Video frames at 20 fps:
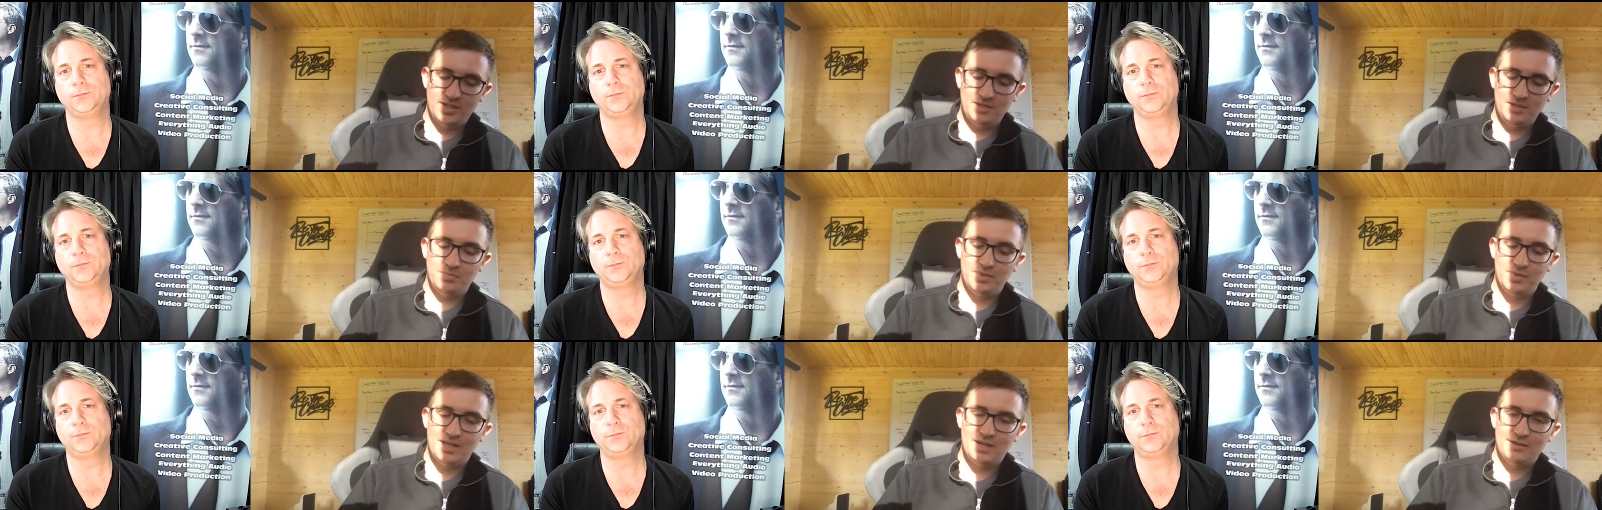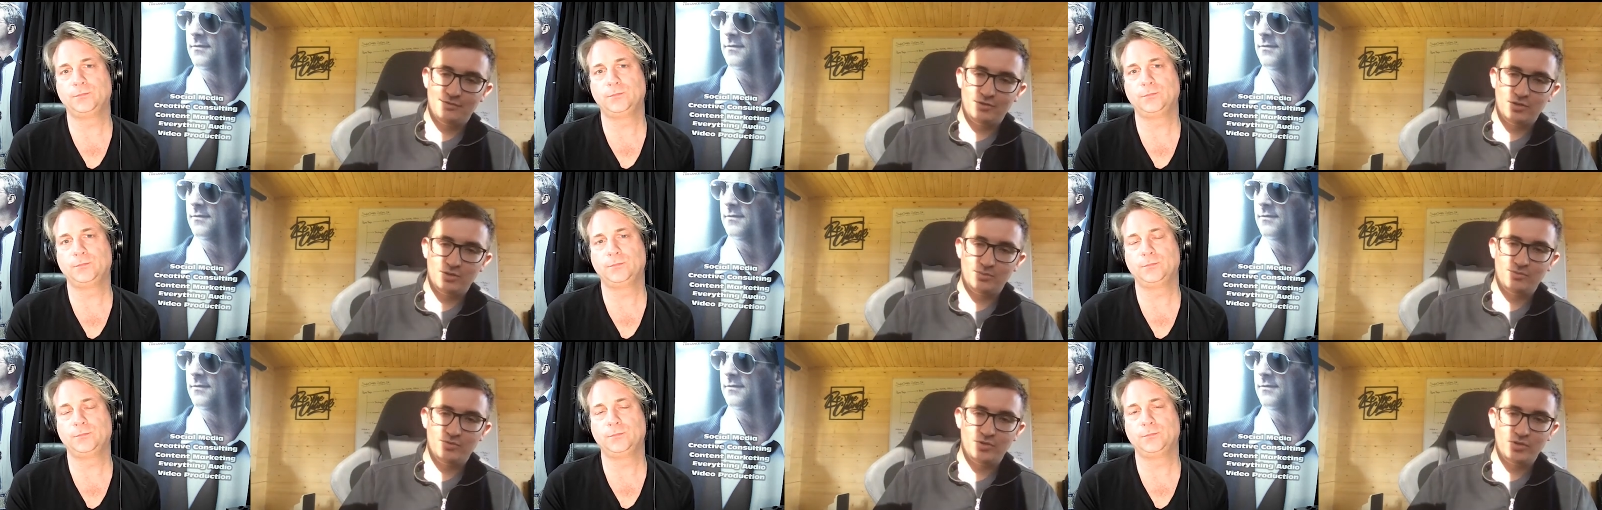Speaker 1: platform
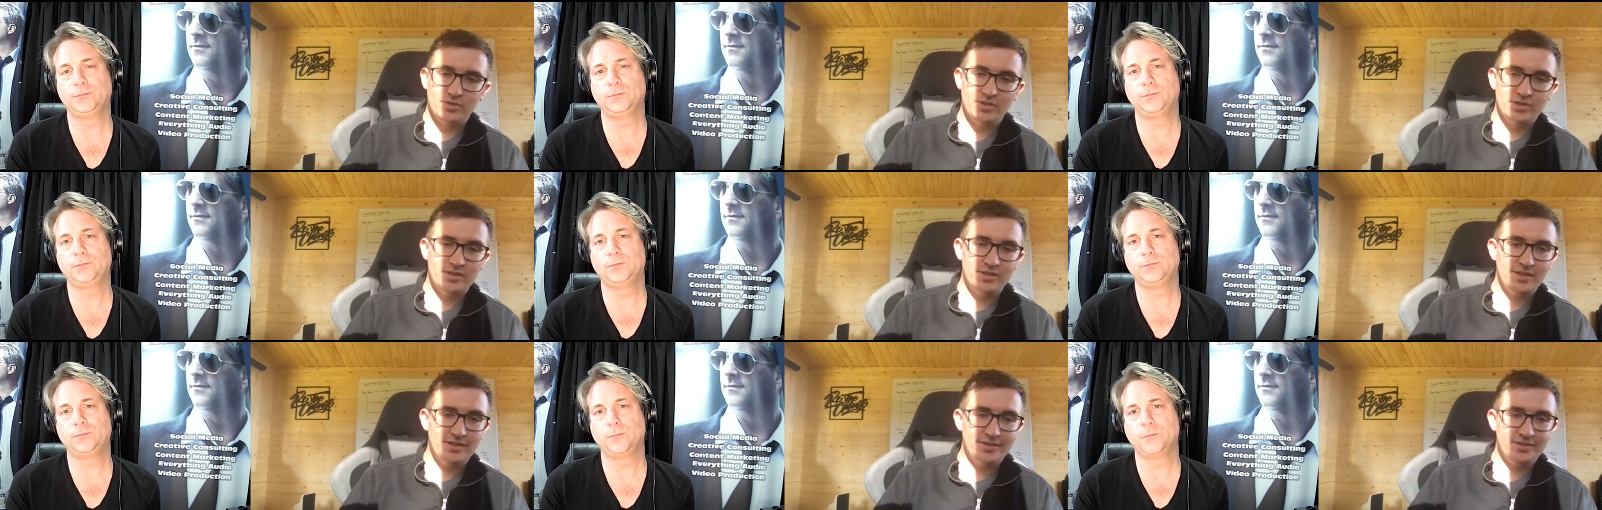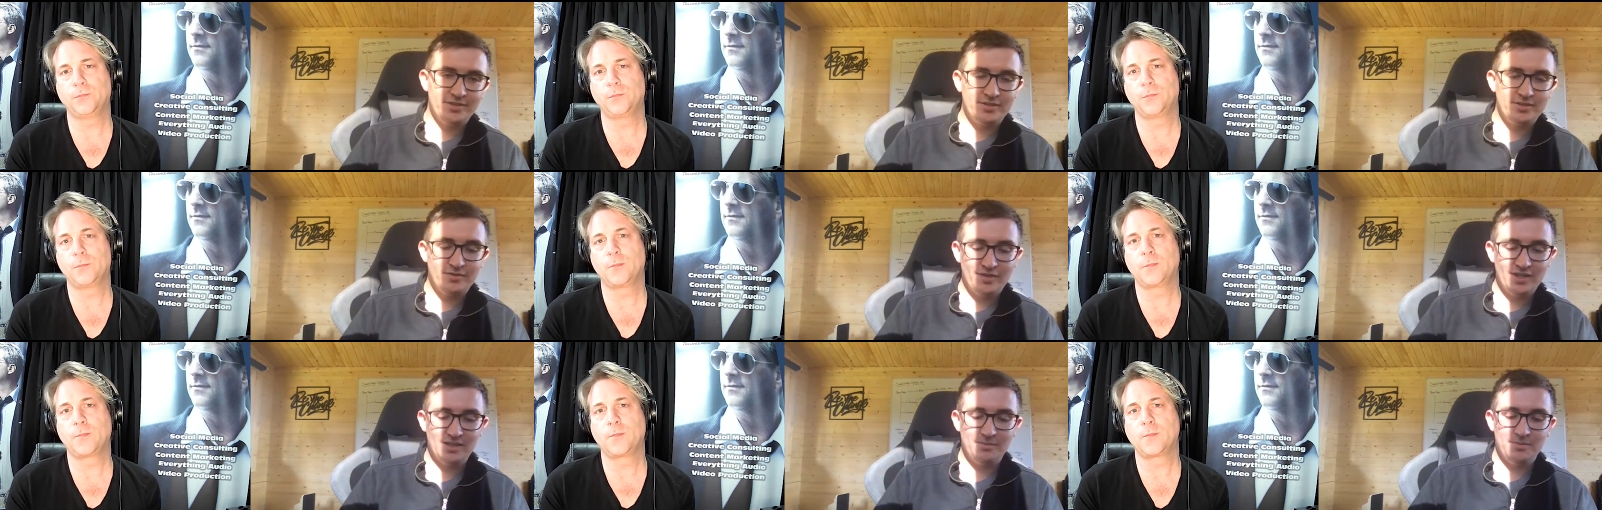for the learning
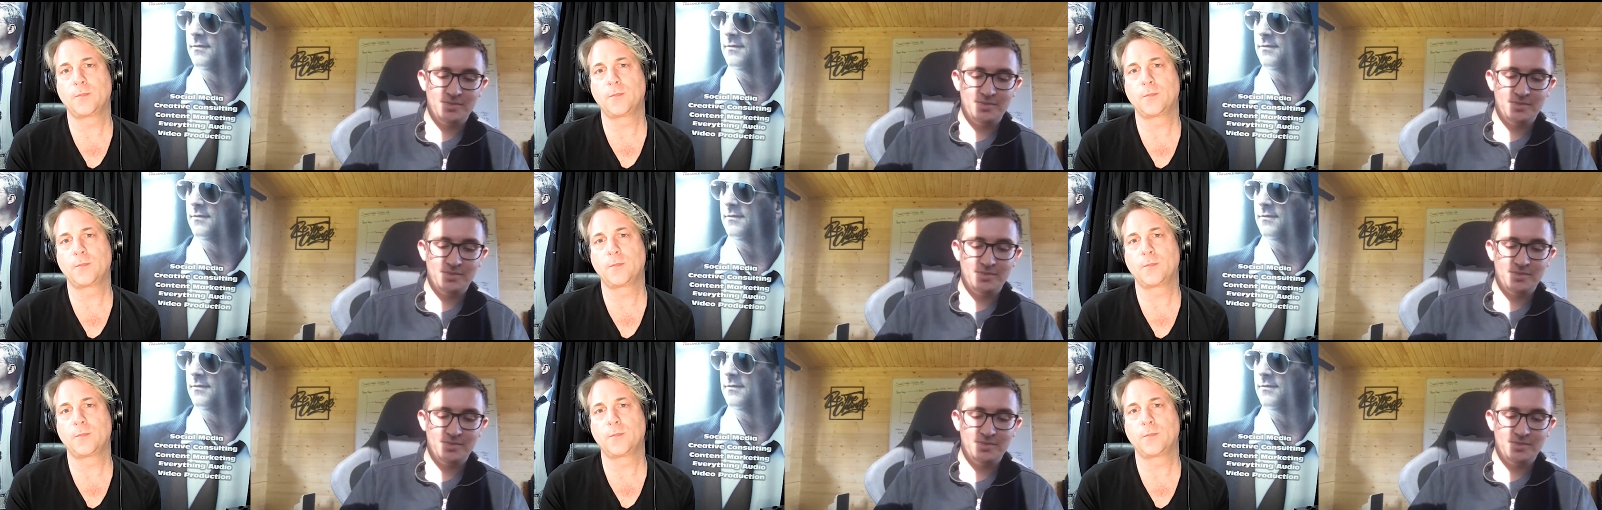development